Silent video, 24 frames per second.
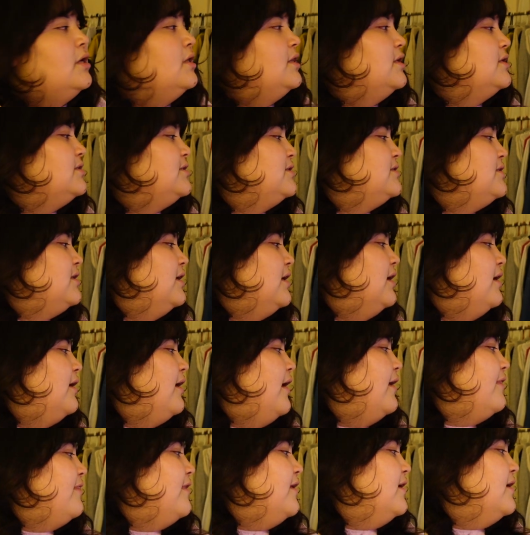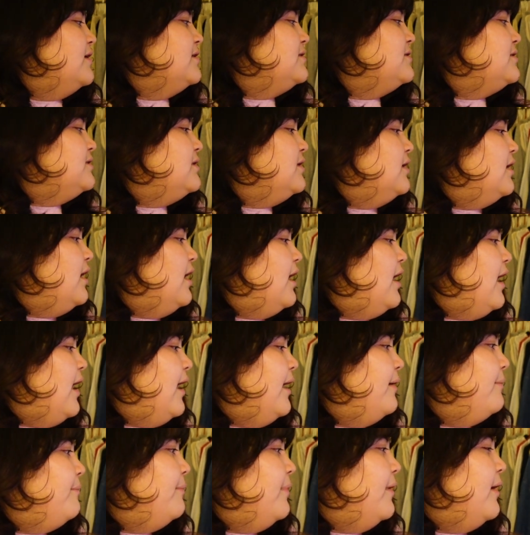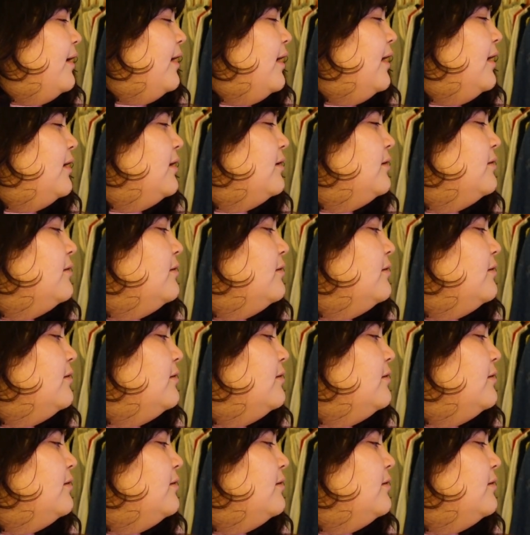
This is the, I think it's the iPad.